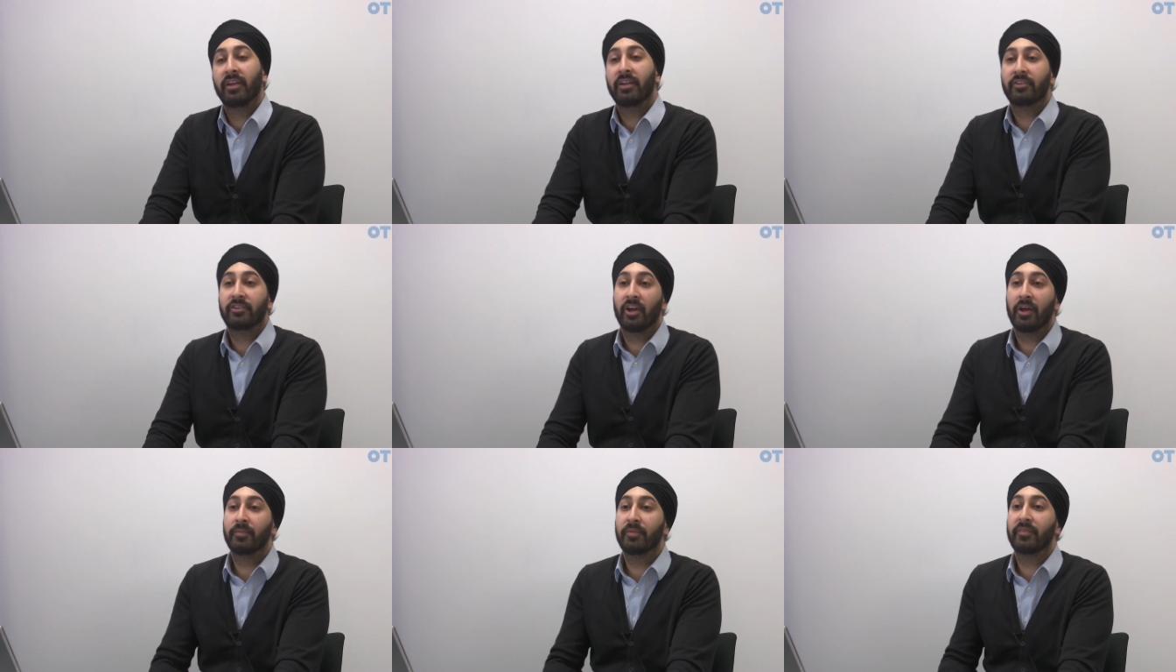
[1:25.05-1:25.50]
In
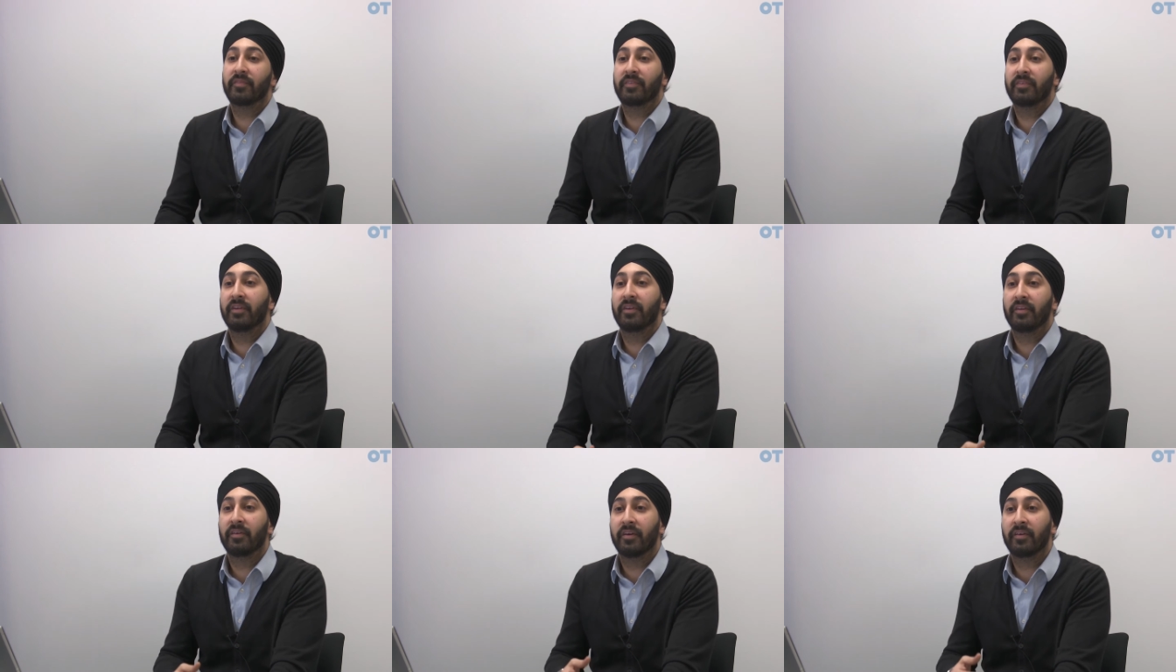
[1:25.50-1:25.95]
terms of
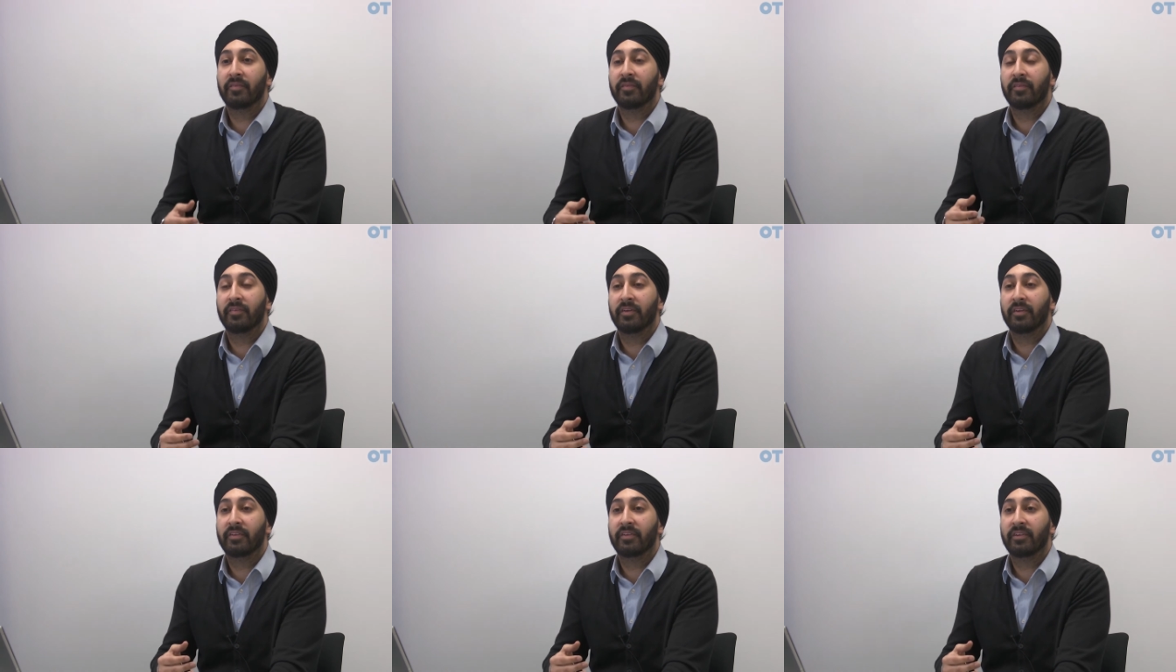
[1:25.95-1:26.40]

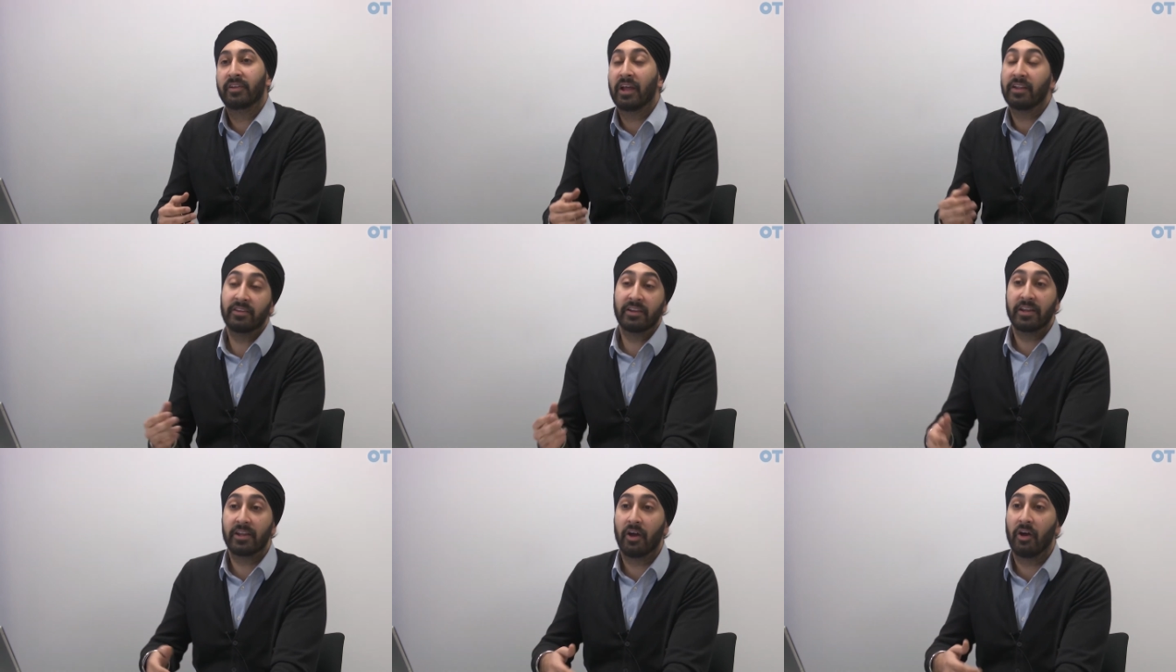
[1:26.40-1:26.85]

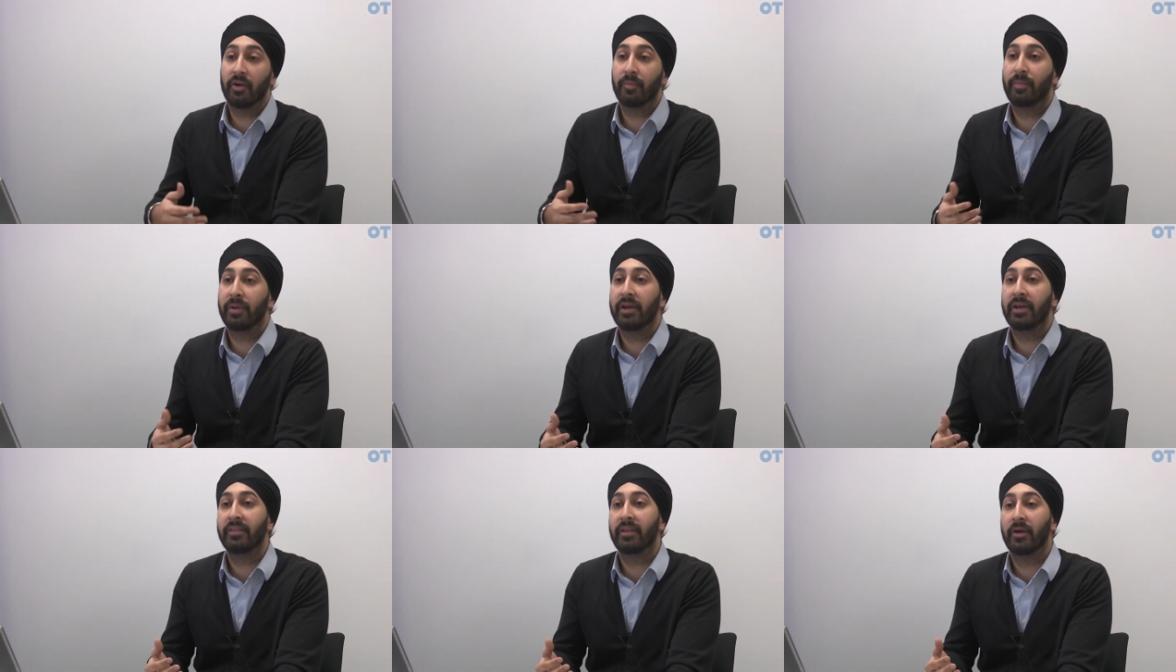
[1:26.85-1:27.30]
getting the
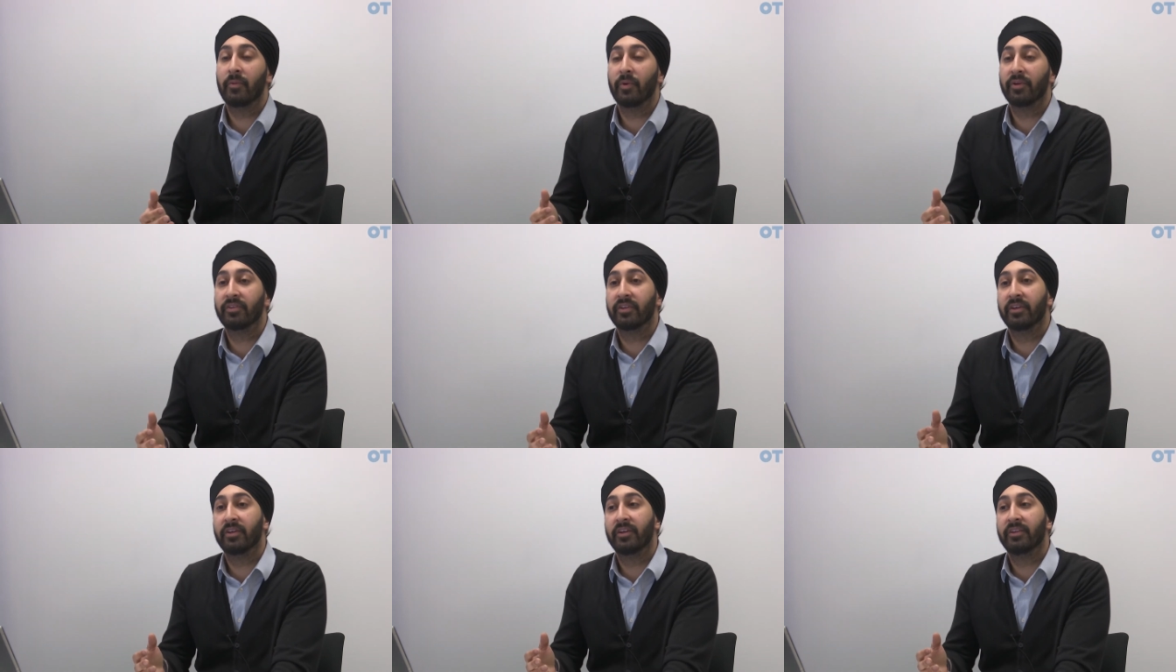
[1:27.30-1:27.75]
IP, there
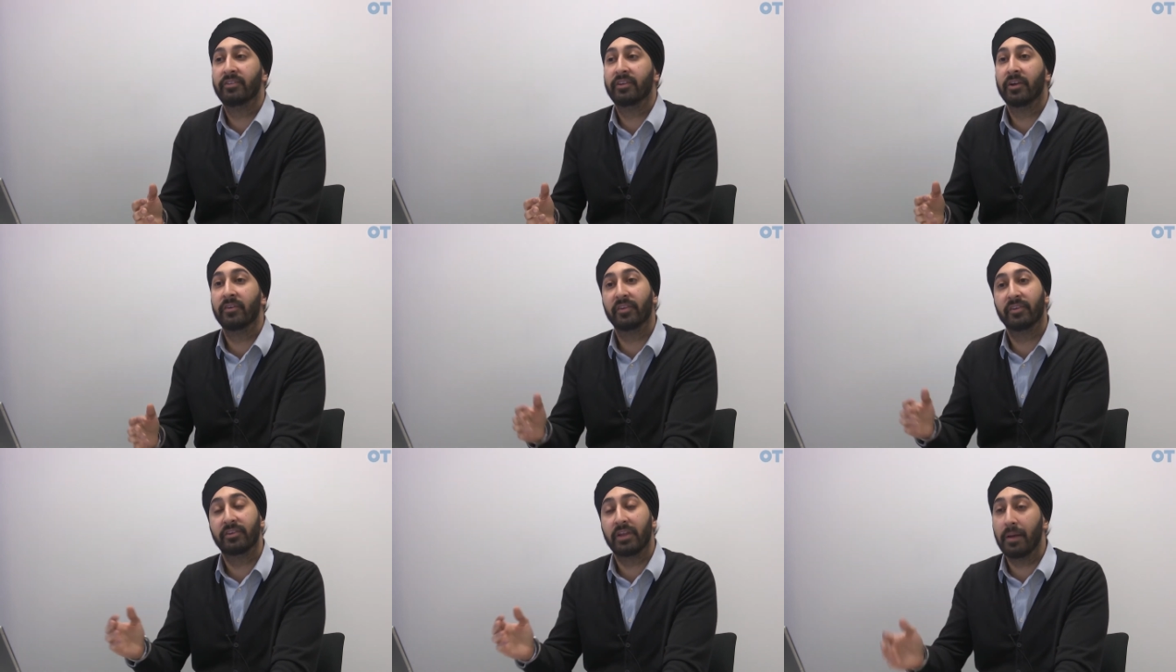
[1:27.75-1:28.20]
was a
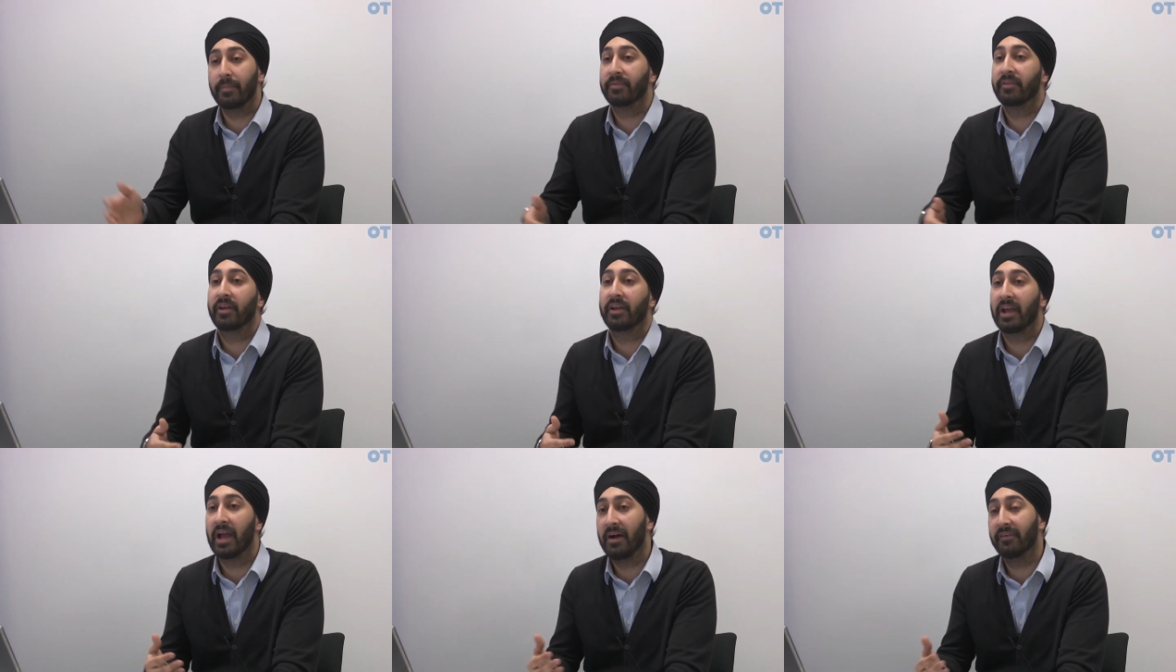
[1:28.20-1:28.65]
series of steps
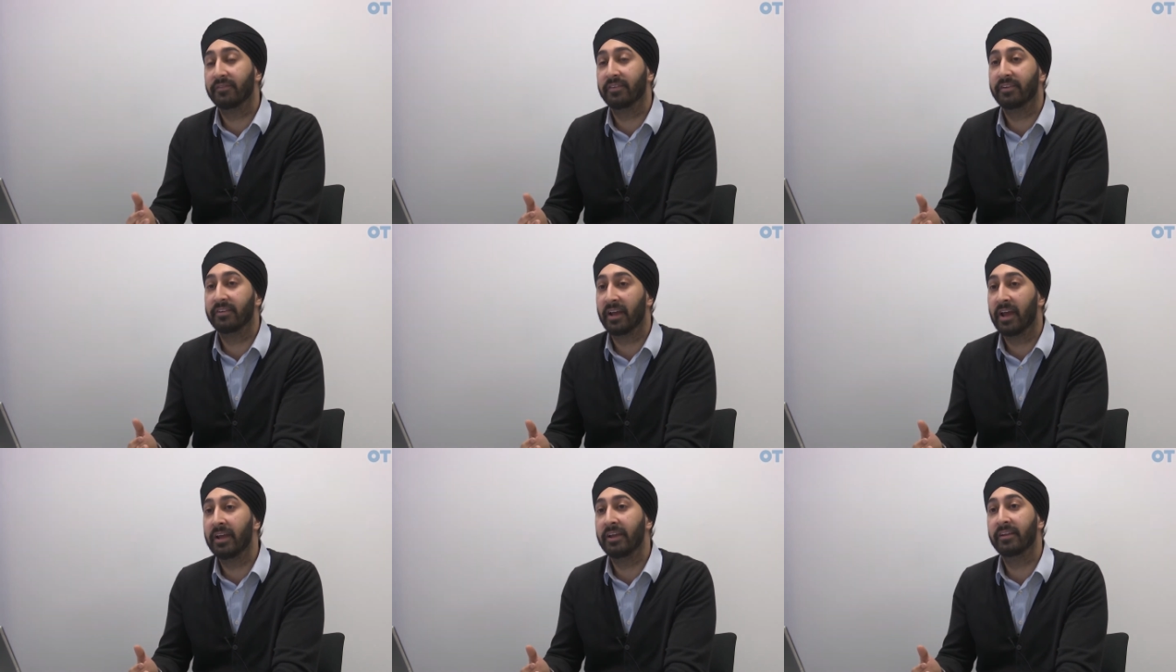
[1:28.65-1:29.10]
that you have to
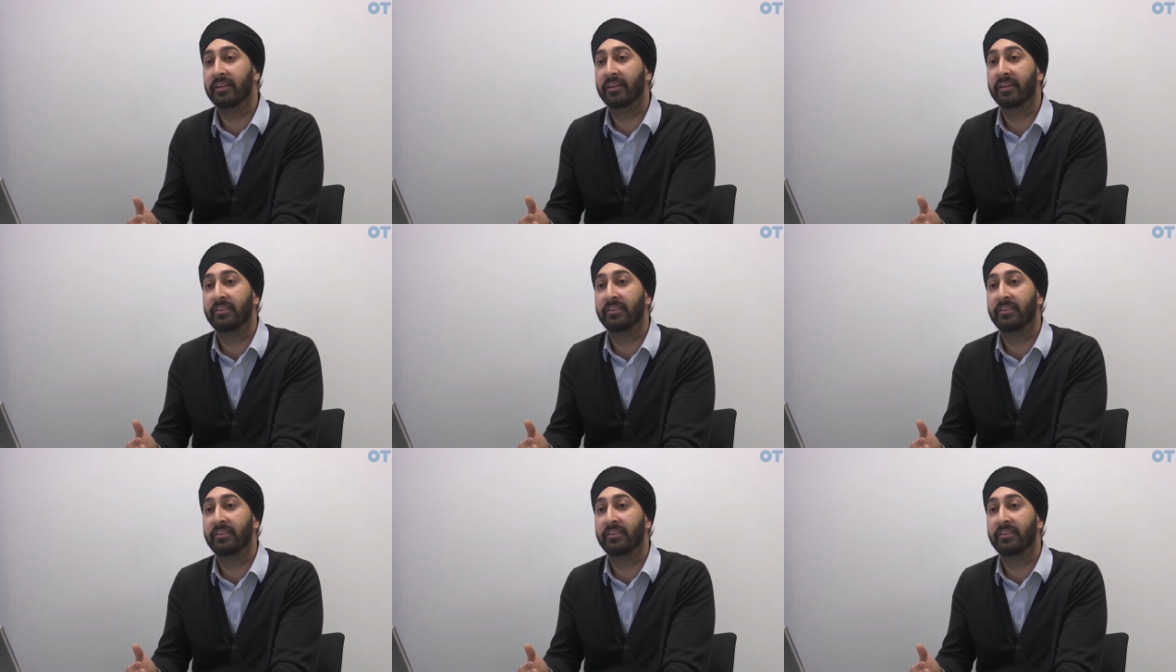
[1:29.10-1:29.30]
take.